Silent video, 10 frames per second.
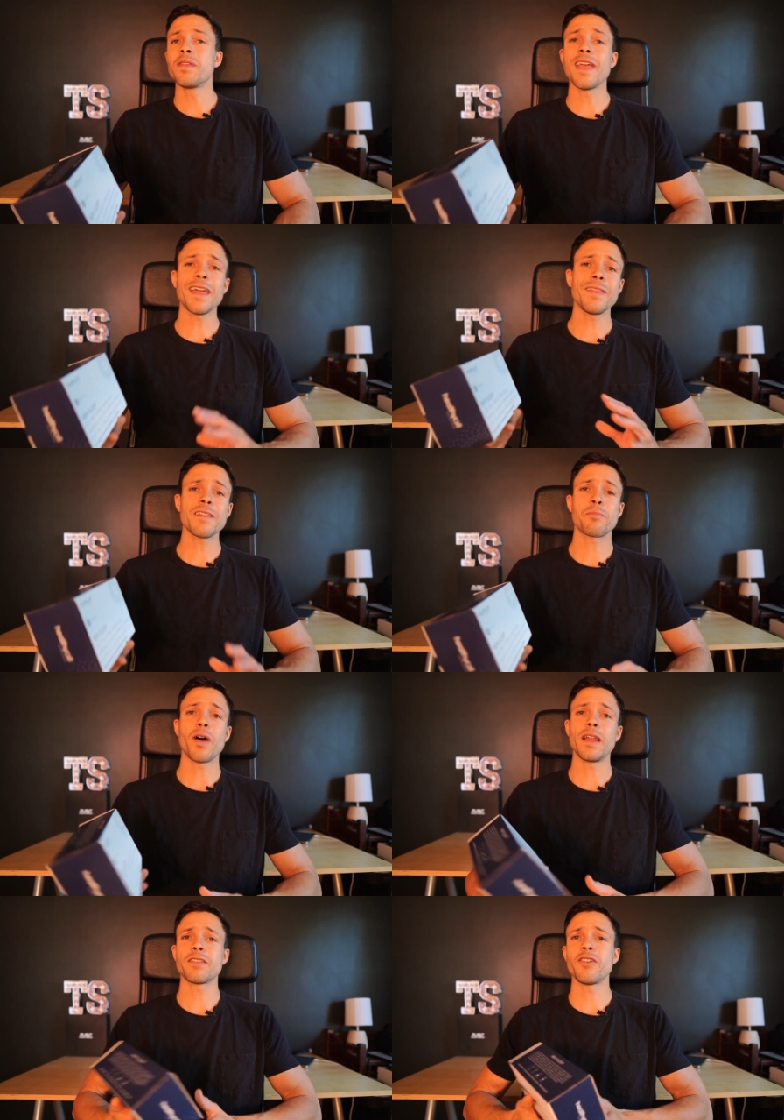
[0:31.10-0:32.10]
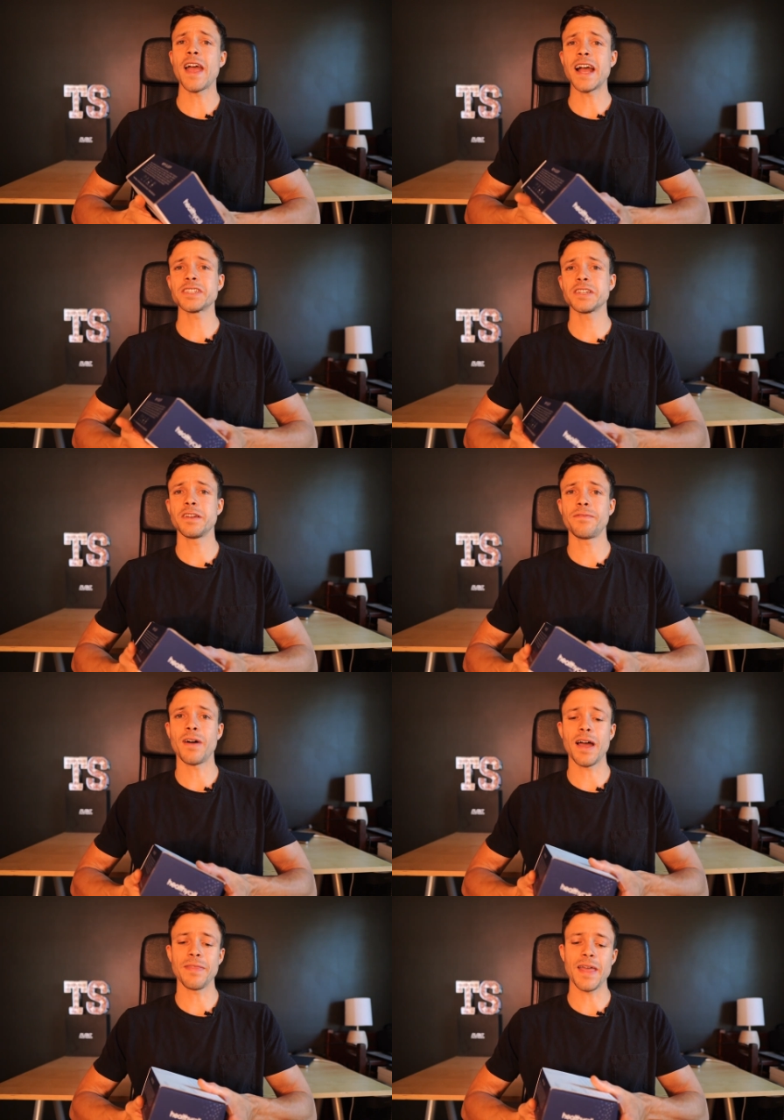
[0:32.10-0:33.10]
When taking this product, you're actually gonna
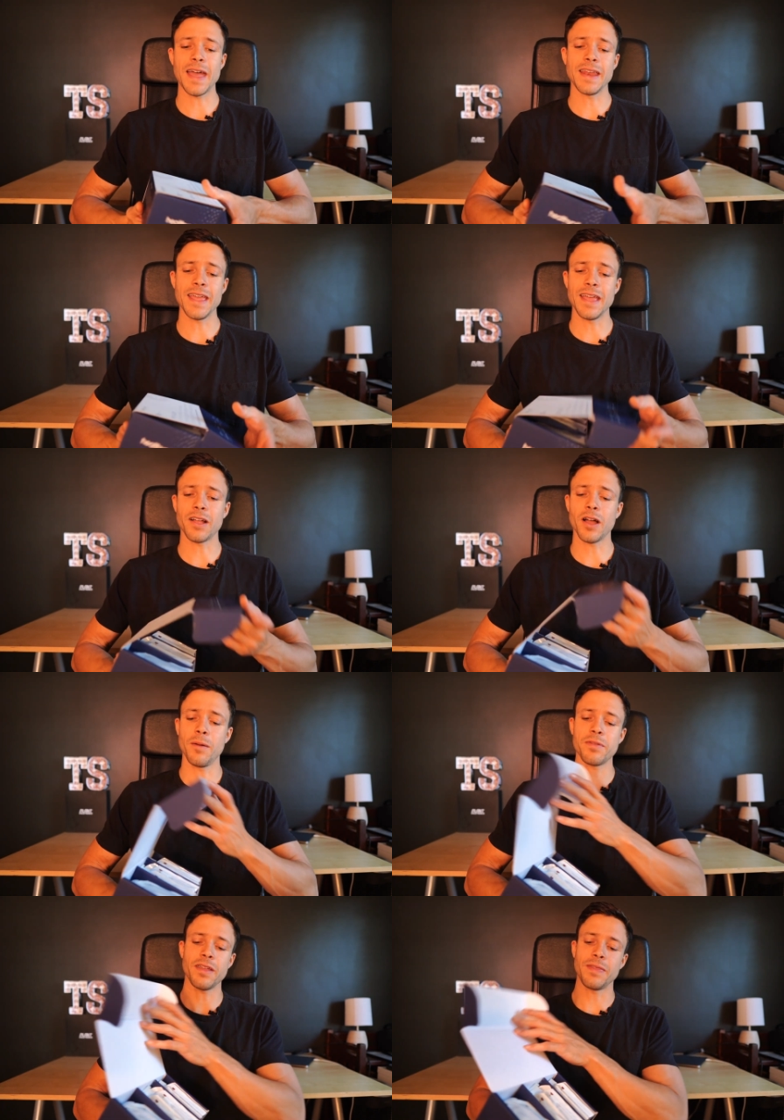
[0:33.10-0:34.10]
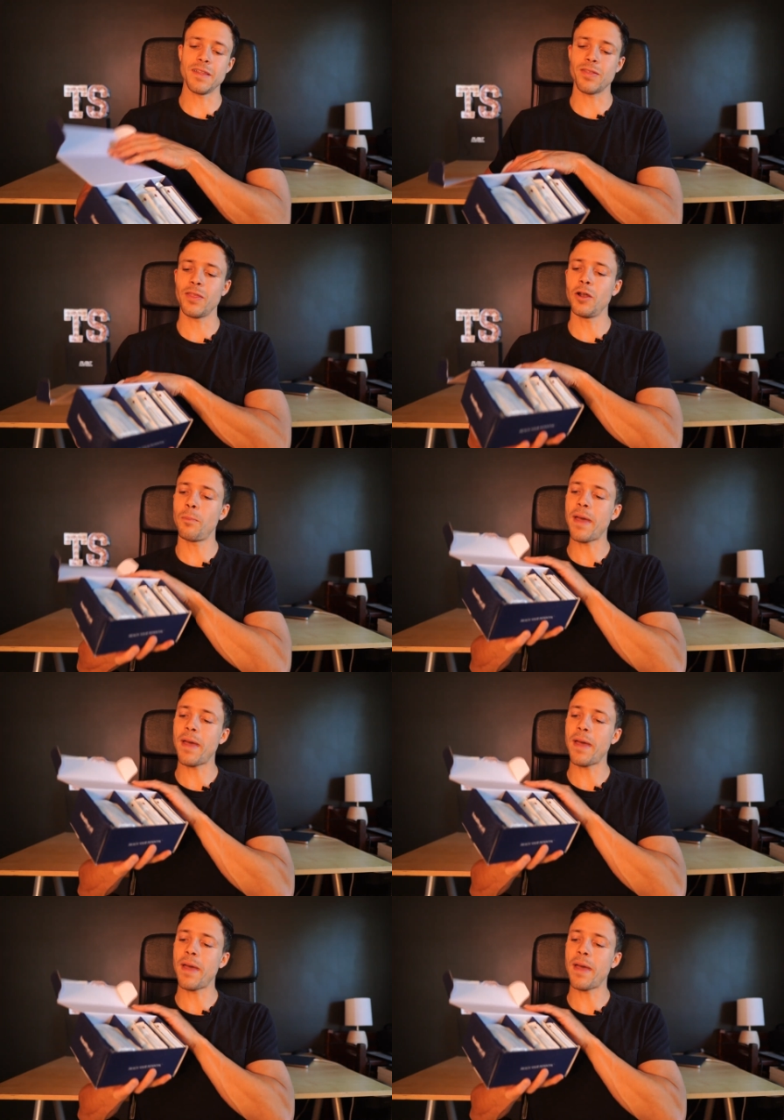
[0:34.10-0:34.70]
find that it comes in these little